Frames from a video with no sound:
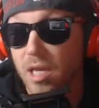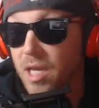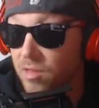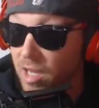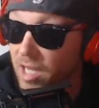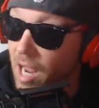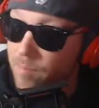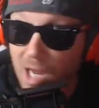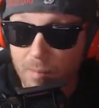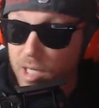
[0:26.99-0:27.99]
And, and I'm
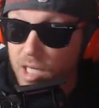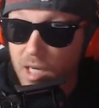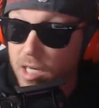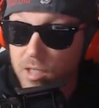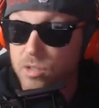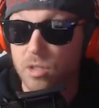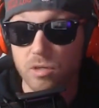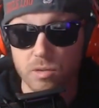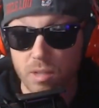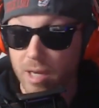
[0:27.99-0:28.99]
not making an
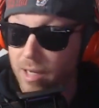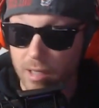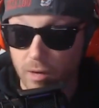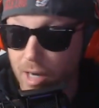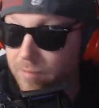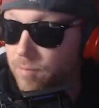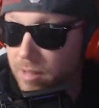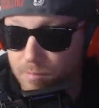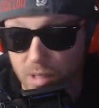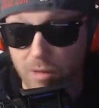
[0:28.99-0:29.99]
excuse. I, you know, I've,
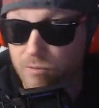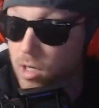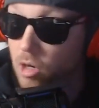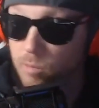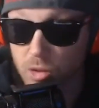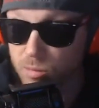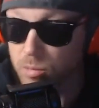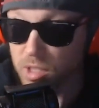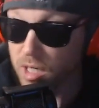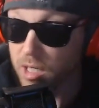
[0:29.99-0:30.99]
I've been on video multiple
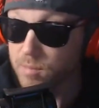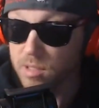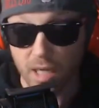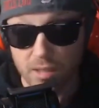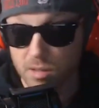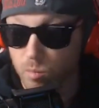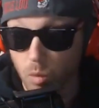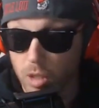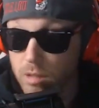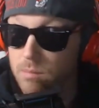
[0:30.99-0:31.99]
times. Texas won.